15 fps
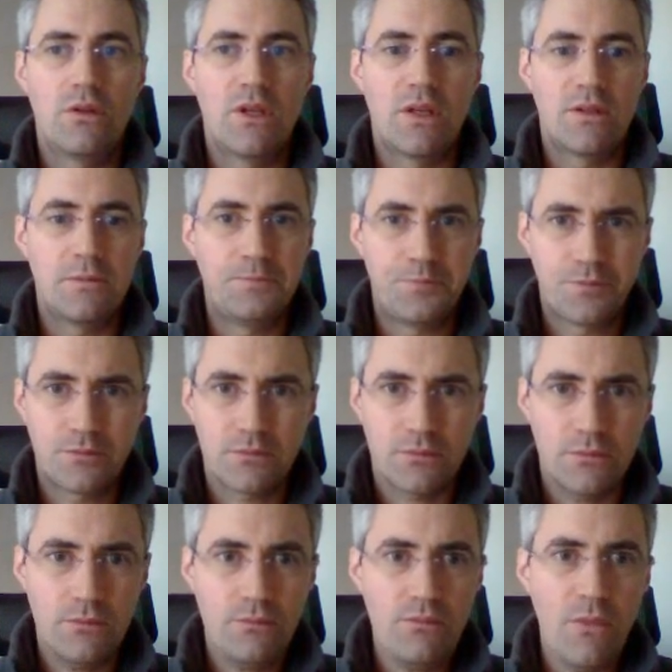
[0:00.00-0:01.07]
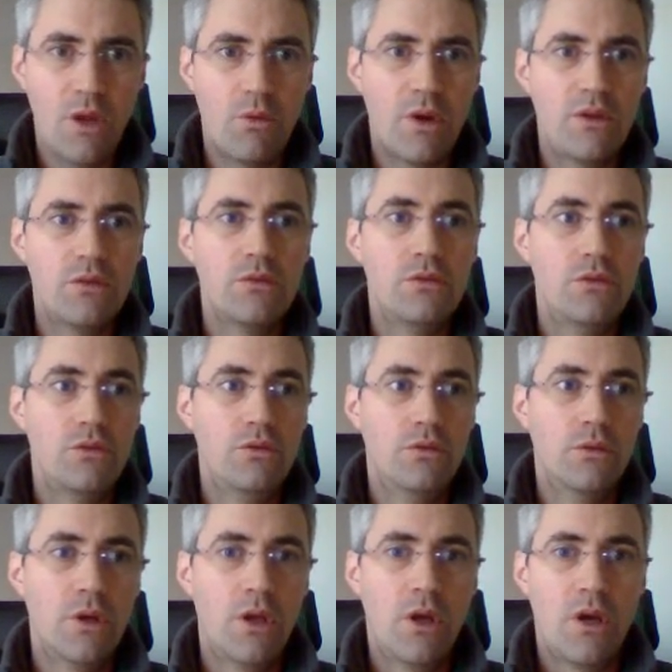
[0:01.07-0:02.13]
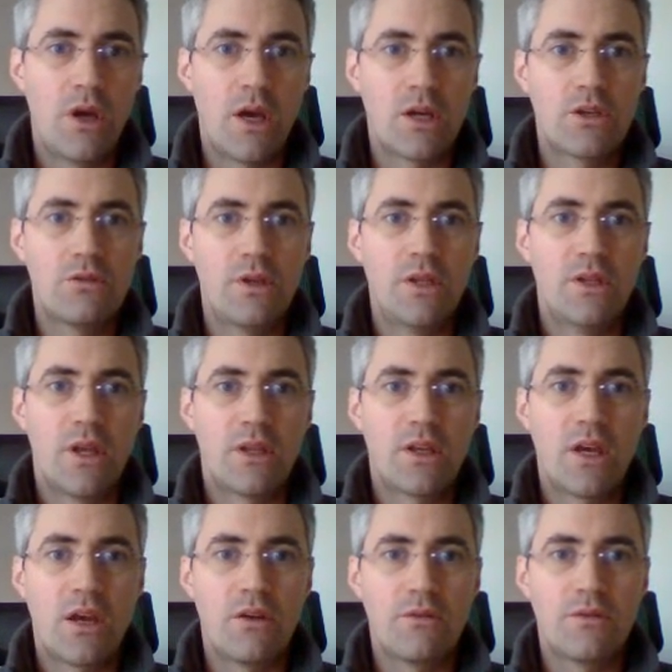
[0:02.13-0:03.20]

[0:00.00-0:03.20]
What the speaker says: that when you do actually that kind of